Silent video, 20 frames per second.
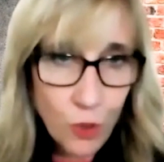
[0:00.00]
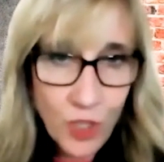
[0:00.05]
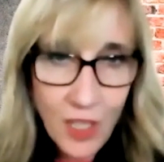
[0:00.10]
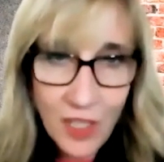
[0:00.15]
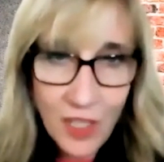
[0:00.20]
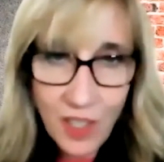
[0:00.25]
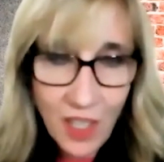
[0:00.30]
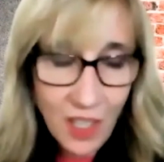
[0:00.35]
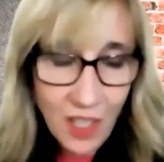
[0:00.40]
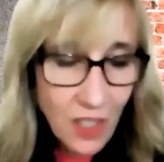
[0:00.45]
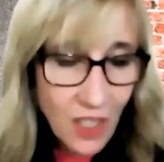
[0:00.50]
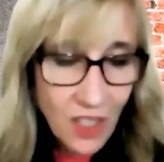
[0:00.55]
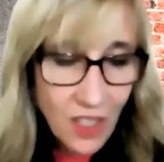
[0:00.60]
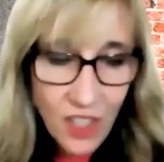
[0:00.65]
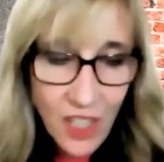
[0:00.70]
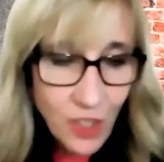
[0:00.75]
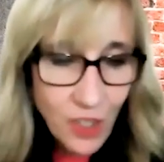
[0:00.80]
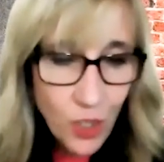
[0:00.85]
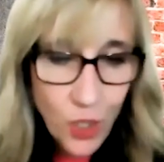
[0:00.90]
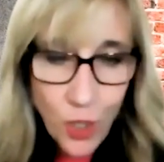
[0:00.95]
That's
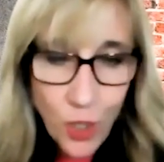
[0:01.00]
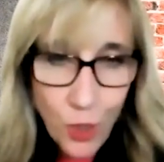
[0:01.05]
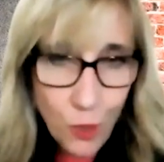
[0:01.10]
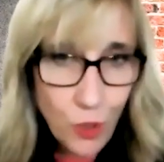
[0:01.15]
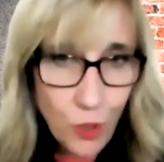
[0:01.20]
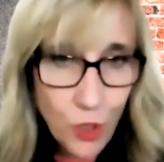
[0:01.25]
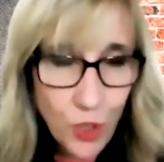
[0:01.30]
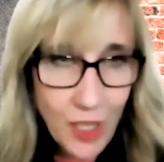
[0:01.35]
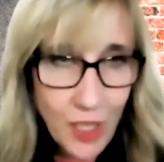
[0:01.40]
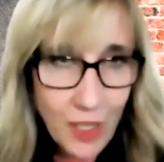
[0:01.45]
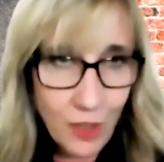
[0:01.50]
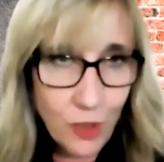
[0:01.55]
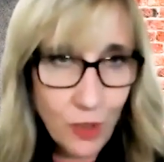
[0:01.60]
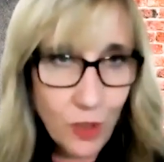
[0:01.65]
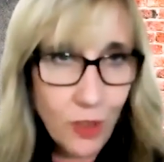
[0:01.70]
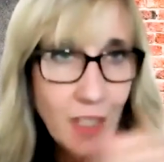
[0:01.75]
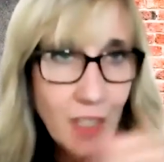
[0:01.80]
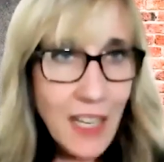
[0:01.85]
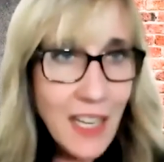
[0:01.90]
a huge sector.